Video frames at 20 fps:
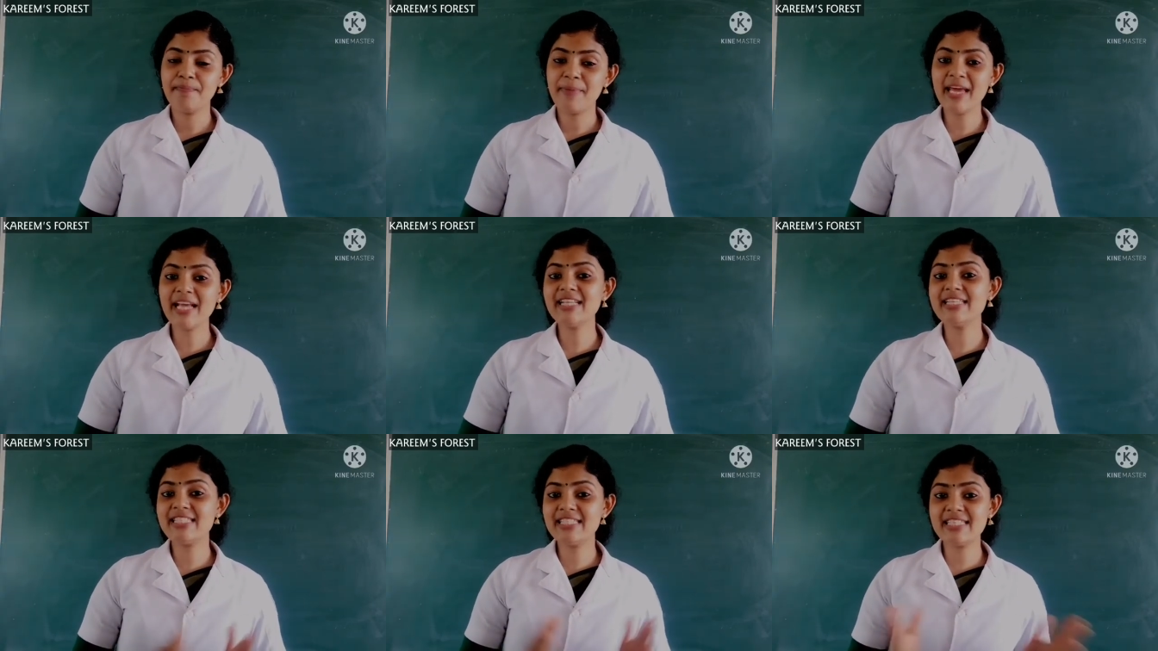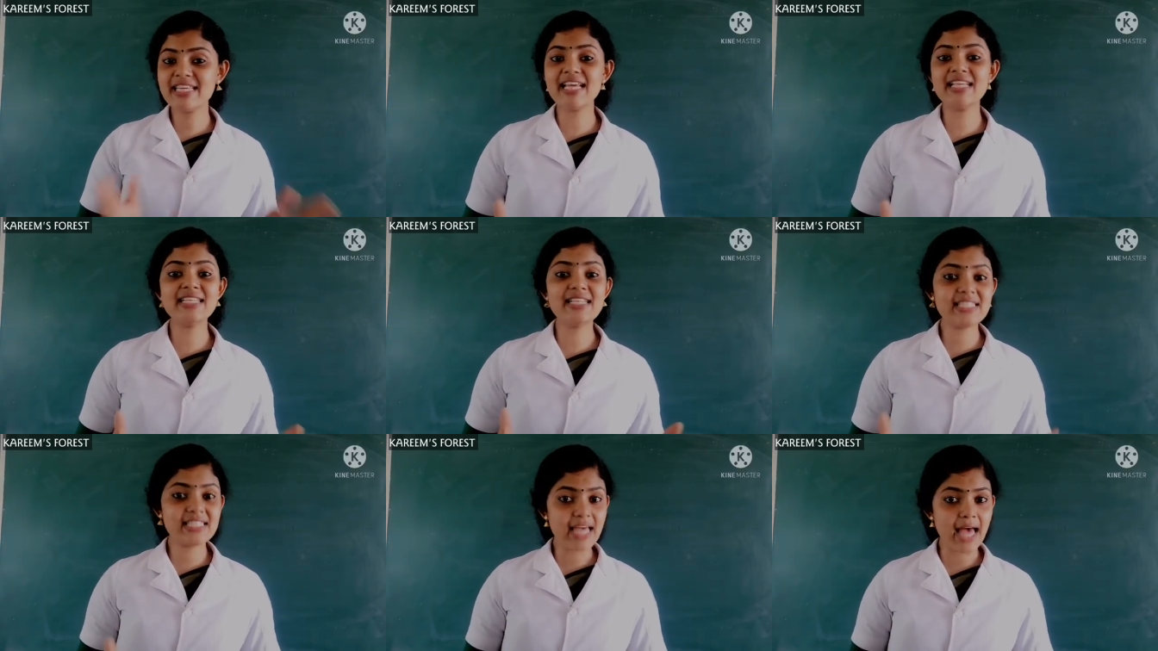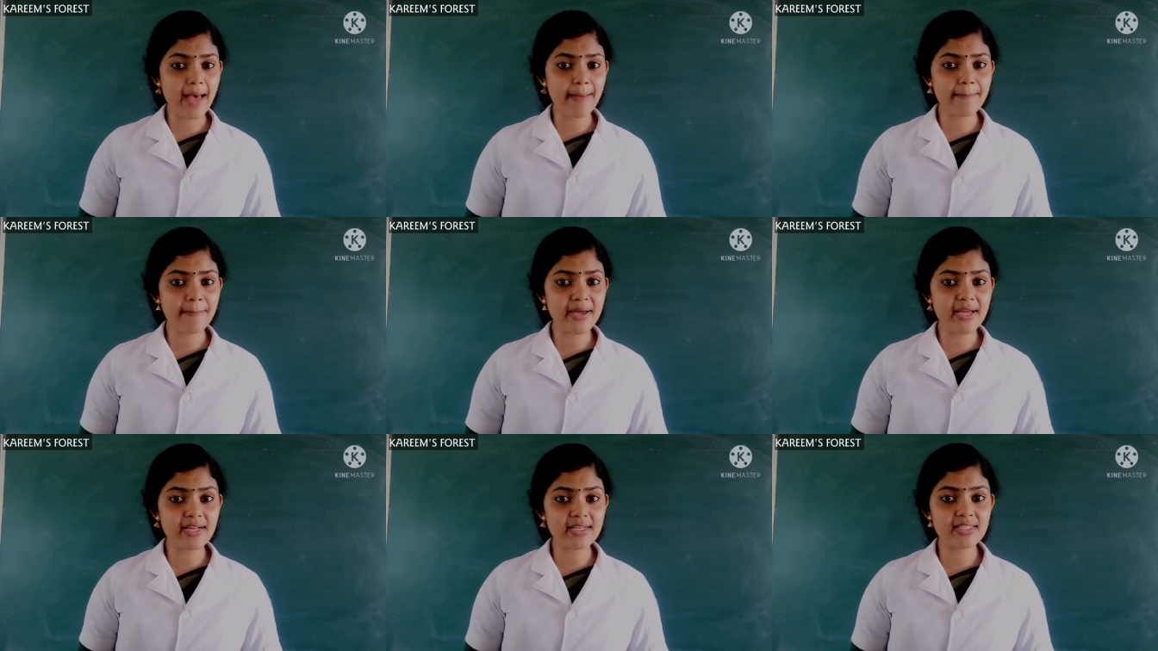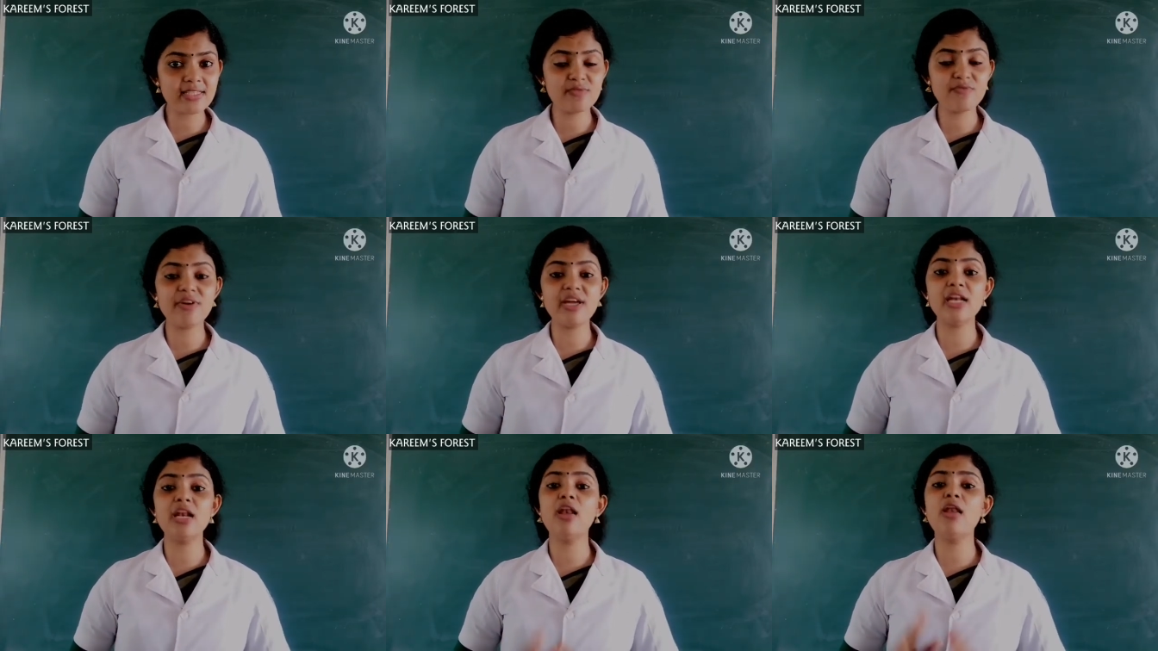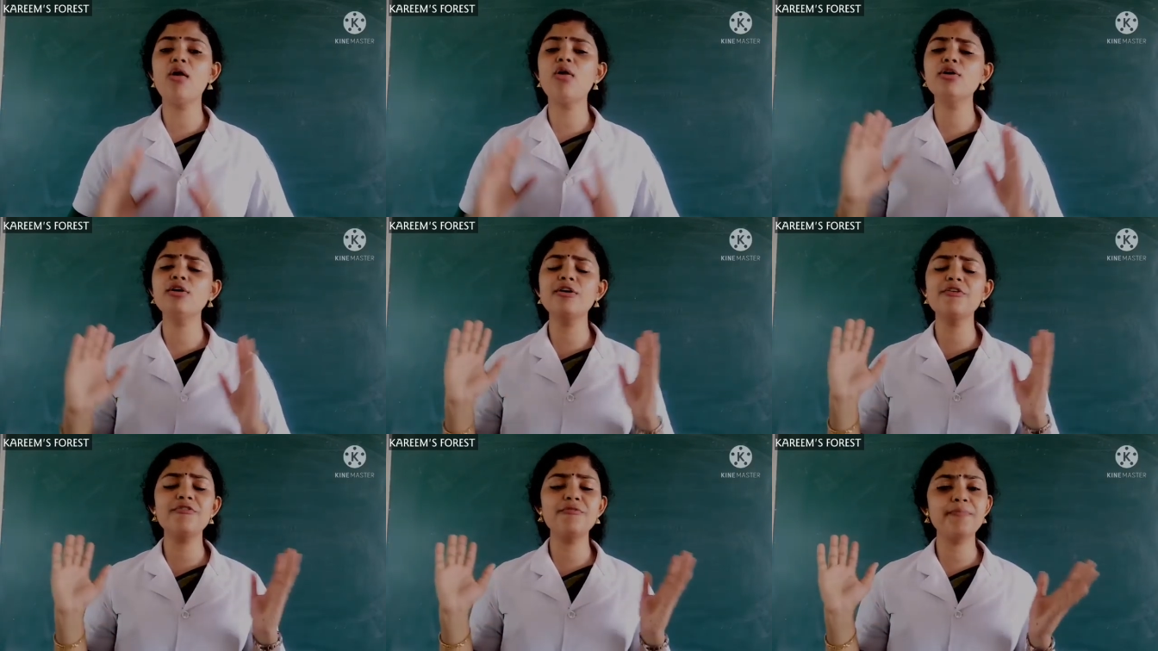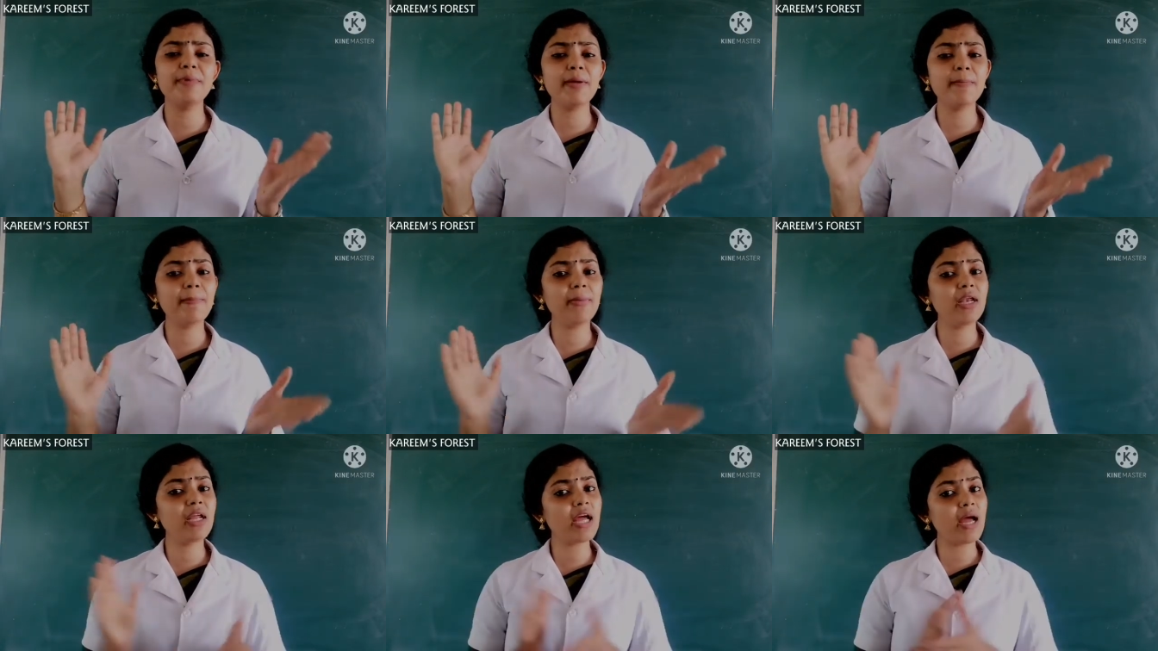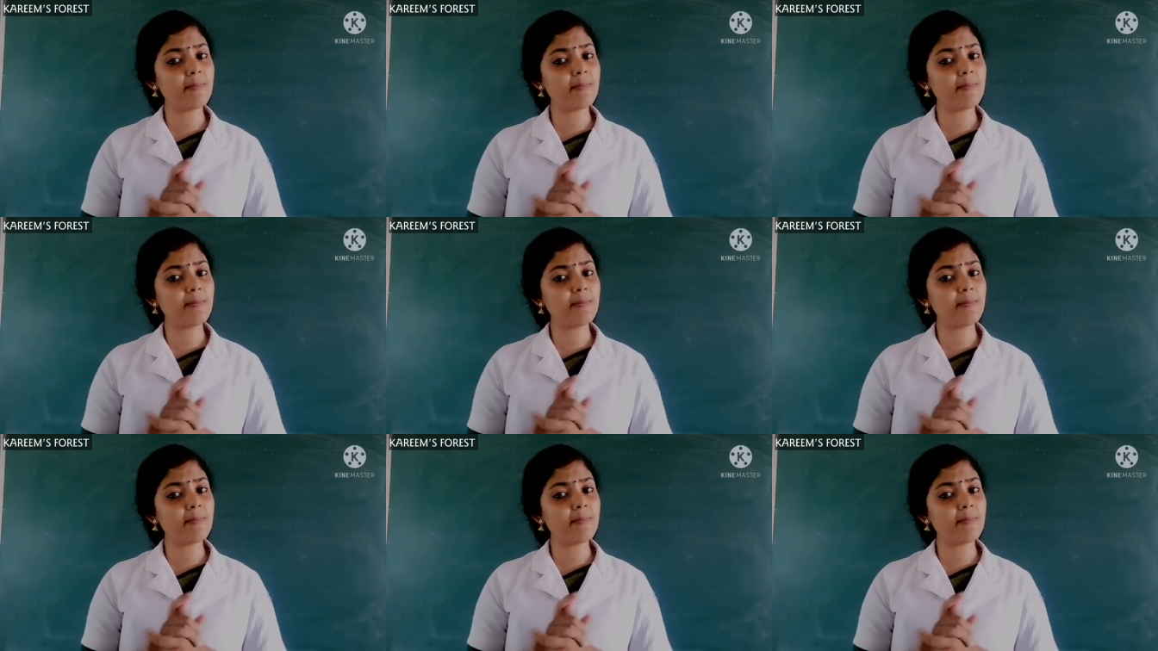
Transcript: big changes happens when lot of people